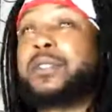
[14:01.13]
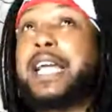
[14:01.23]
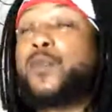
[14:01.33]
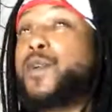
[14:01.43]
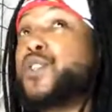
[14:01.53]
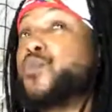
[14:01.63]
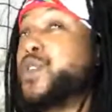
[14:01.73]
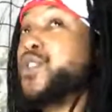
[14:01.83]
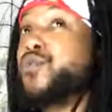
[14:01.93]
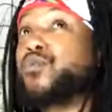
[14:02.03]
Like when
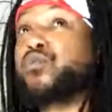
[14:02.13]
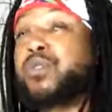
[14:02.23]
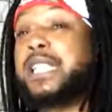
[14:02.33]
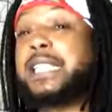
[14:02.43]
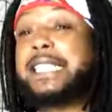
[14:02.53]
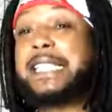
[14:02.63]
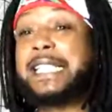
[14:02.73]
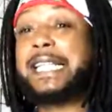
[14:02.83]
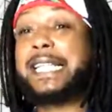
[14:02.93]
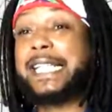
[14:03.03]
you really
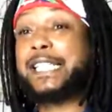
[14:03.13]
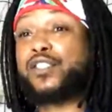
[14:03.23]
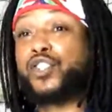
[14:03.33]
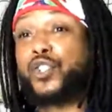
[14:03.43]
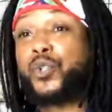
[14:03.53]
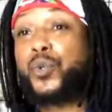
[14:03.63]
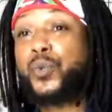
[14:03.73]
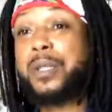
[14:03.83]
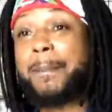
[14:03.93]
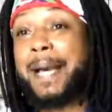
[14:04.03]
get
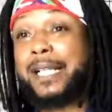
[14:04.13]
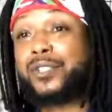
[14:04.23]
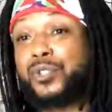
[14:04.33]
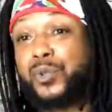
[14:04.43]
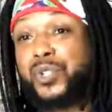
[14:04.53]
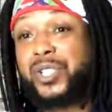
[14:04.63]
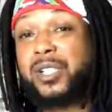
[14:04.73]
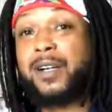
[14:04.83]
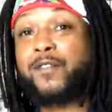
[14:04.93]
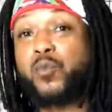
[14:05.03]
into the
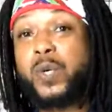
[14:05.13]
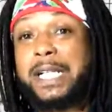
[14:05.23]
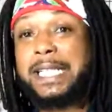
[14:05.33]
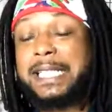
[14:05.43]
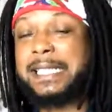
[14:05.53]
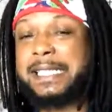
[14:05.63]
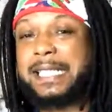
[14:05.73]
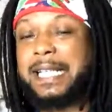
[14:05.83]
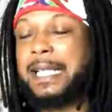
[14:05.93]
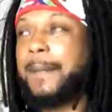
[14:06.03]
minutia of what he is
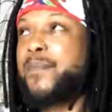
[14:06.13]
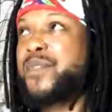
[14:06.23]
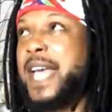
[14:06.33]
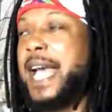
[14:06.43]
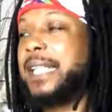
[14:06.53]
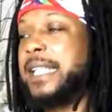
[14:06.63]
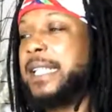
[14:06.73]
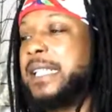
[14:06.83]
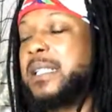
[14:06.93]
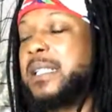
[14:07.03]
saying, that
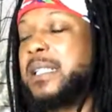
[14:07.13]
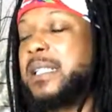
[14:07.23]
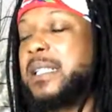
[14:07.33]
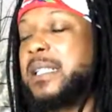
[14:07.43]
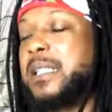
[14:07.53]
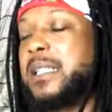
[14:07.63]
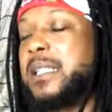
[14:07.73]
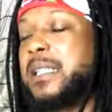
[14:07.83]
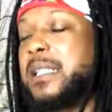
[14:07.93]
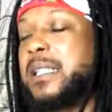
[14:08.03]
is
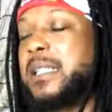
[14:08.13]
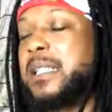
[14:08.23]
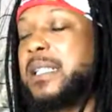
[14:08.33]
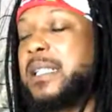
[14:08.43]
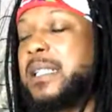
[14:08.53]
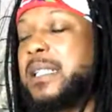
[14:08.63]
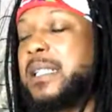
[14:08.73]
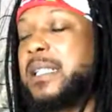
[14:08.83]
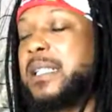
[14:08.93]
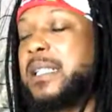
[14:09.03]

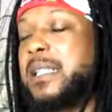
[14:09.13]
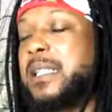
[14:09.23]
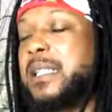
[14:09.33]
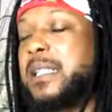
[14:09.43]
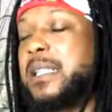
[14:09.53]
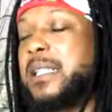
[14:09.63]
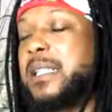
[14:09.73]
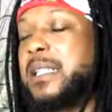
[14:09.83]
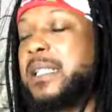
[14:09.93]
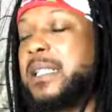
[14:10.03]
powerful. Because
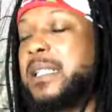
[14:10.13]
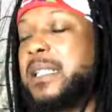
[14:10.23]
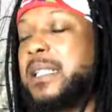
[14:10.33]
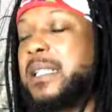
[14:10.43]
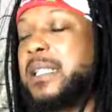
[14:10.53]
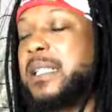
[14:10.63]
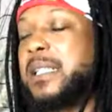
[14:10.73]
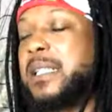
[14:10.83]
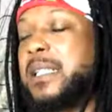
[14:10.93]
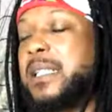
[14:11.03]
he said all you
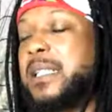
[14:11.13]
have to